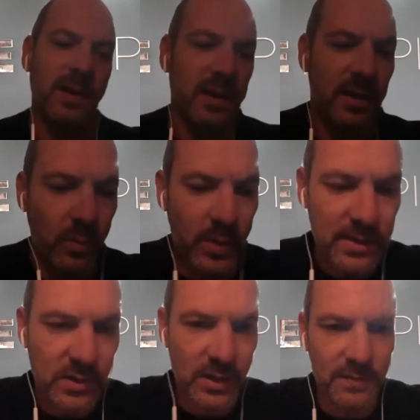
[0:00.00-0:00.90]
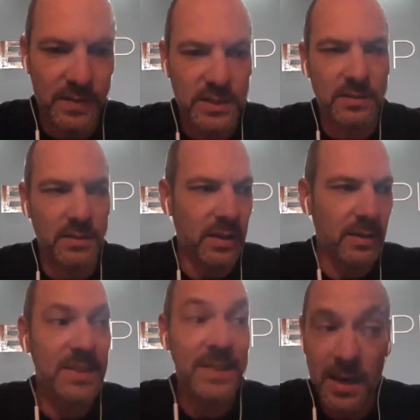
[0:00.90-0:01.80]
And the way to give this
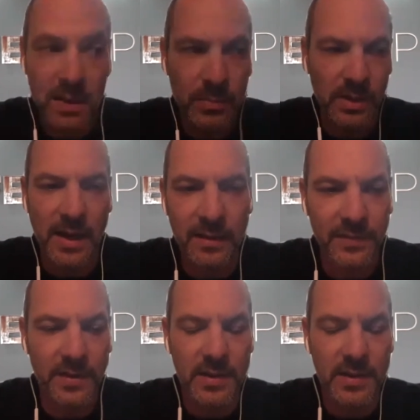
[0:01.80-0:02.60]
scalable life